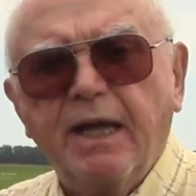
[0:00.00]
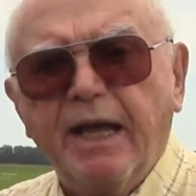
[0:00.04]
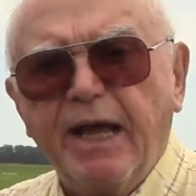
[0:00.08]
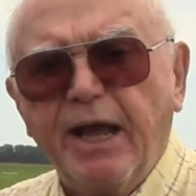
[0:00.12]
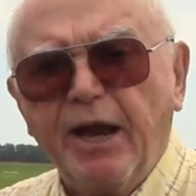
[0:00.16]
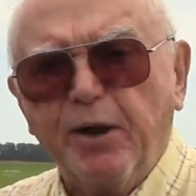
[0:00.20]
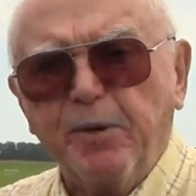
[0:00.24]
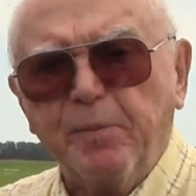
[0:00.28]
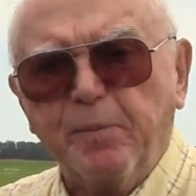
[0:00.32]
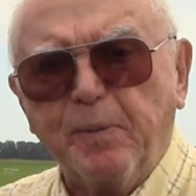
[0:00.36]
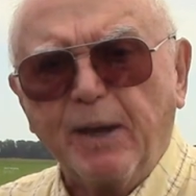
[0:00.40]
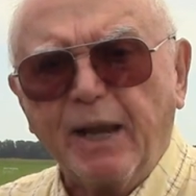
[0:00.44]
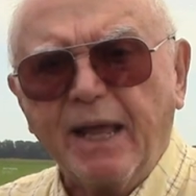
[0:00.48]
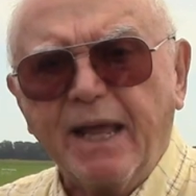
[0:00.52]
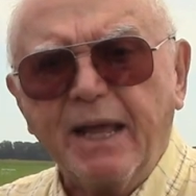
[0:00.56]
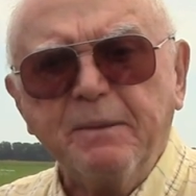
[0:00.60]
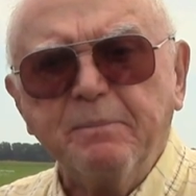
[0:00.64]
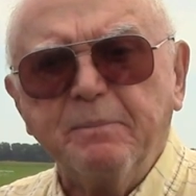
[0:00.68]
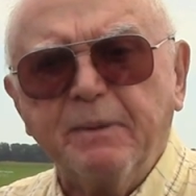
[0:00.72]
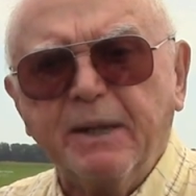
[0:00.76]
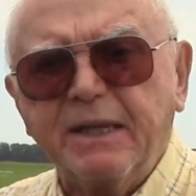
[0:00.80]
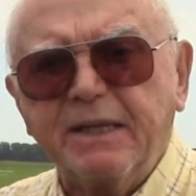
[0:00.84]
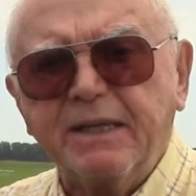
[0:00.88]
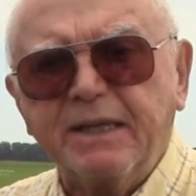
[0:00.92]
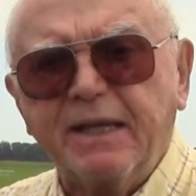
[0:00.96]

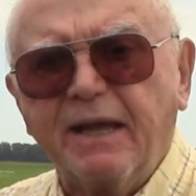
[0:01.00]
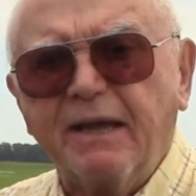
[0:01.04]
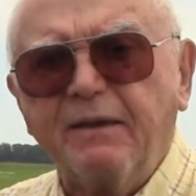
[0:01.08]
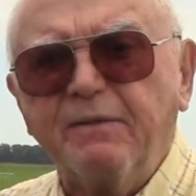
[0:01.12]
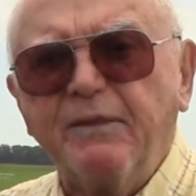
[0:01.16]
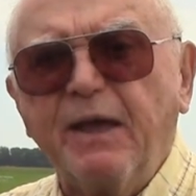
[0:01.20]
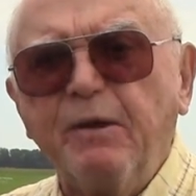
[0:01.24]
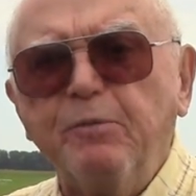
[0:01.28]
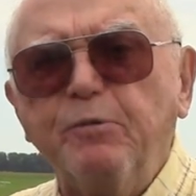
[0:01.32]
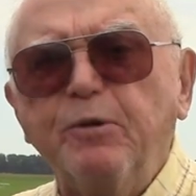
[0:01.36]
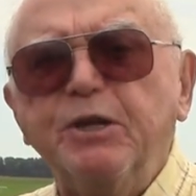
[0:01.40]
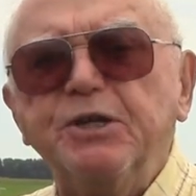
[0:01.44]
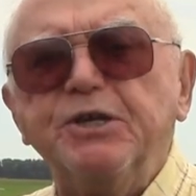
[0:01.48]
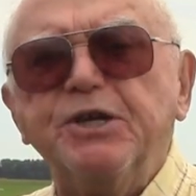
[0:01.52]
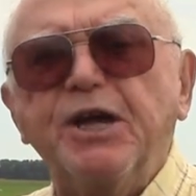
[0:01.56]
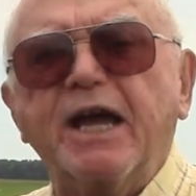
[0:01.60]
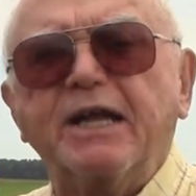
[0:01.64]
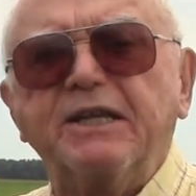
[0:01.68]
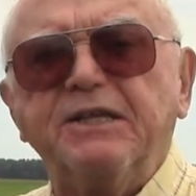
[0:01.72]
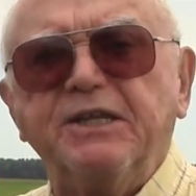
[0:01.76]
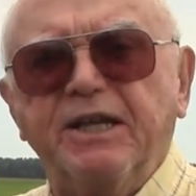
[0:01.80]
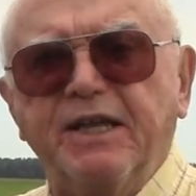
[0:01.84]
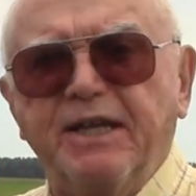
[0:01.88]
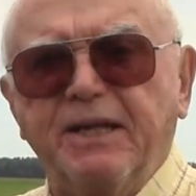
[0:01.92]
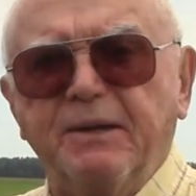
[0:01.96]
airplane, but uh, they
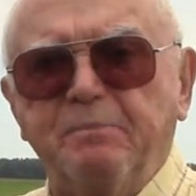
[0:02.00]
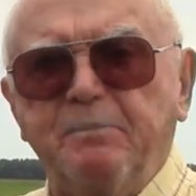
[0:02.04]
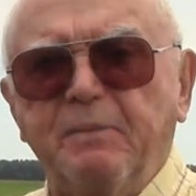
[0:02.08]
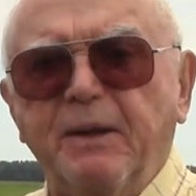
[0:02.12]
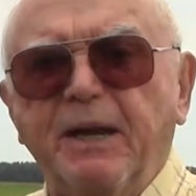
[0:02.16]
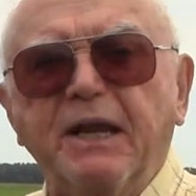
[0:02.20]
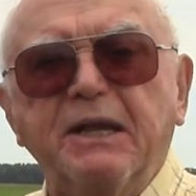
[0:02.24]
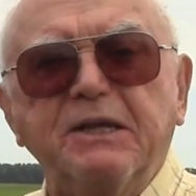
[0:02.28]
rejected it. But